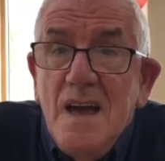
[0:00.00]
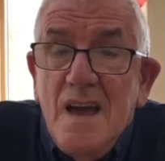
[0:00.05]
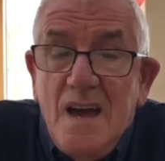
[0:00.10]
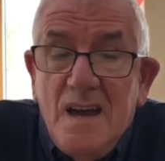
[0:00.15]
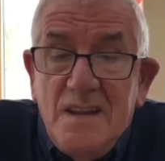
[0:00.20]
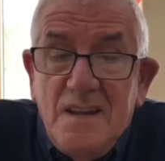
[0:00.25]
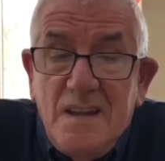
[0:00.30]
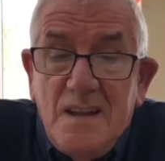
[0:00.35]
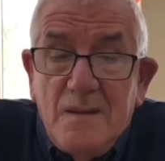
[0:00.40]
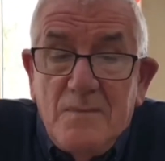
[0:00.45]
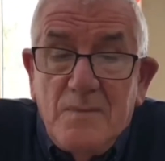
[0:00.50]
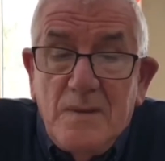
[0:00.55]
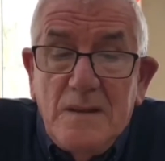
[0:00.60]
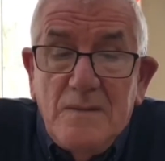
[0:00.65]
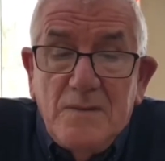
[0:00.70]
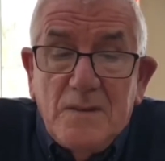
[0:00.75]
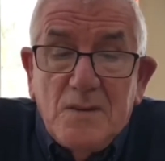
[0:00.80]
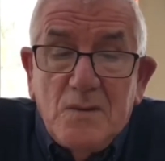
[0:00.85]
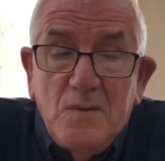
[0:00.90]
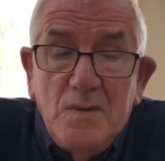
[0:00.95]
And then I played
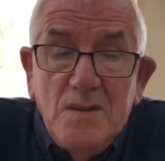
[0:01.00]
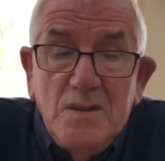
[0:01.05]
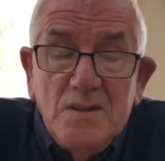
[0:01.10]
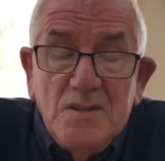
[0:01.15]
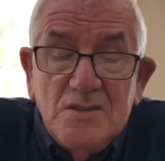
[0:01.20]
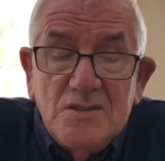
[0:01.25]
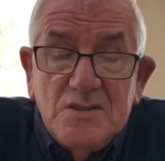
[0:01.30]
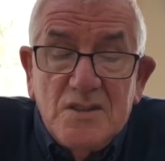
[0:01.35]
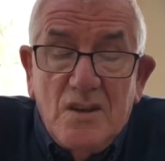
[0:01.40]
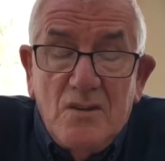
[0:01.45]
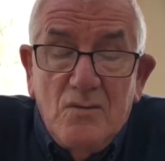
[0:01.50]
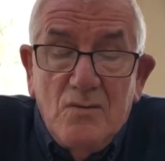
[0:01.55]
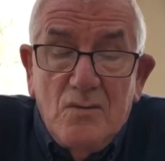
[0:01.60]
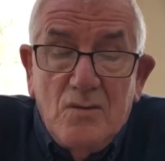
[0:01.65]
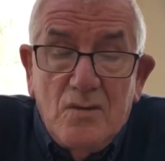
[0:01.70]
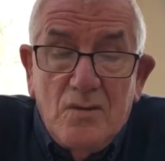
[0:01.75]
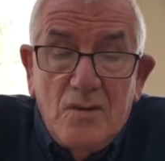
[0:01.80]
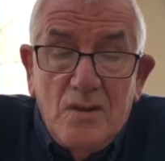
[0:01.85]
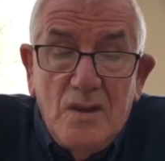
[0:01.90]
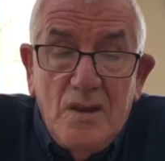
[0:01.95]
for Queen of the
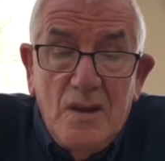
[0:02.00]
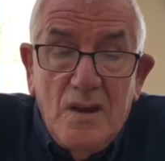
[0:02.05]
South